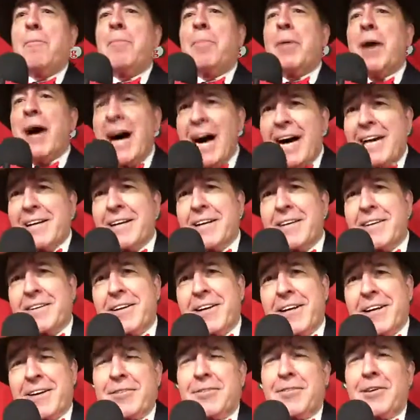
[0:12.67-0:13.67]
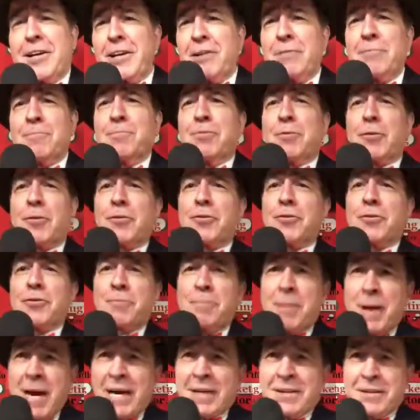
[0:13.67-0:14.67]
politics in
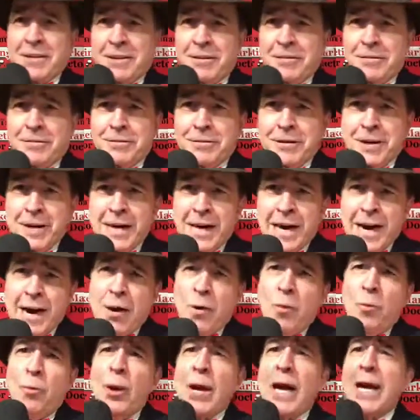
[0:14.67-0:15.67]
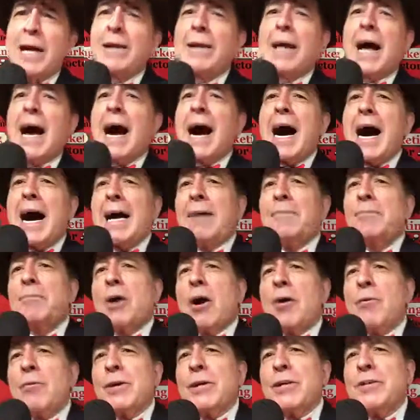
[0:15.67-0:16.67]
perspective. Well, I'm
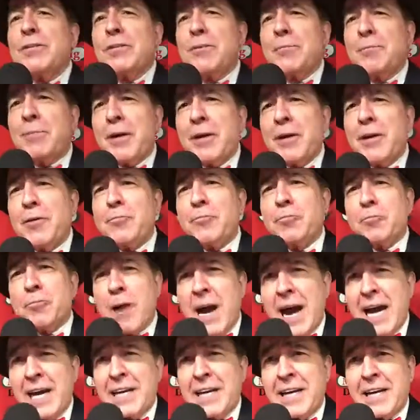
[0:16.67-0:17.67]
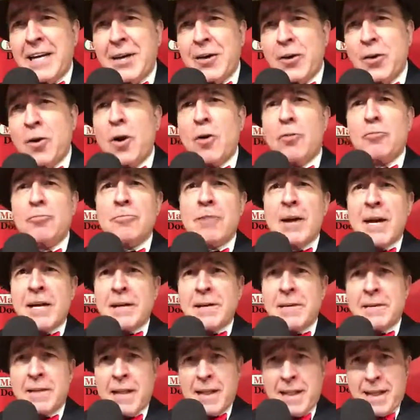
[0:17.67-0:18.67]
going to be writing
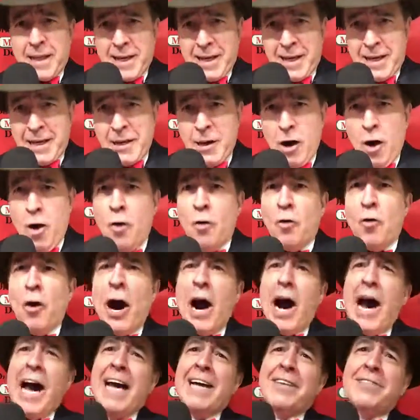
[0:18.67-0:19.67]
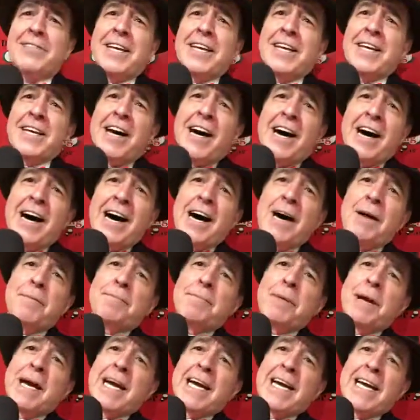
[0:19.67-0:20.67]
regularly as an
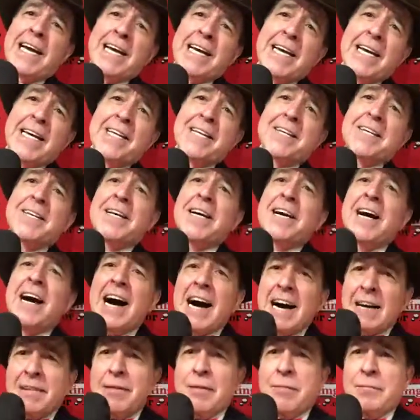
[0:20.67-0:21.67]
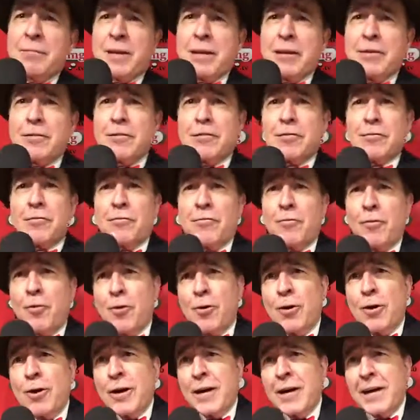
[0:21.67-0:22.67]
op-ed columnist
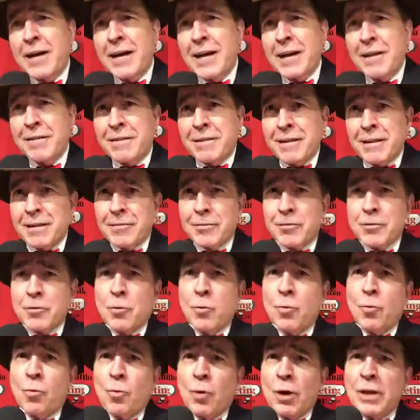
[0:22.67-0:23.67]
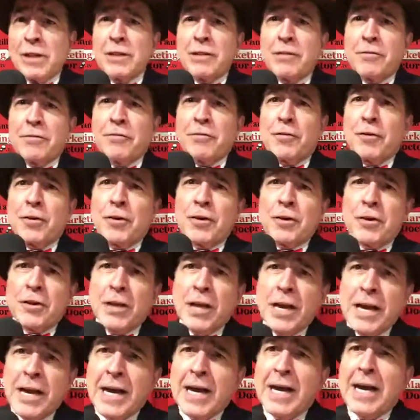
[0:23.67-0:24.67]
for this wonderful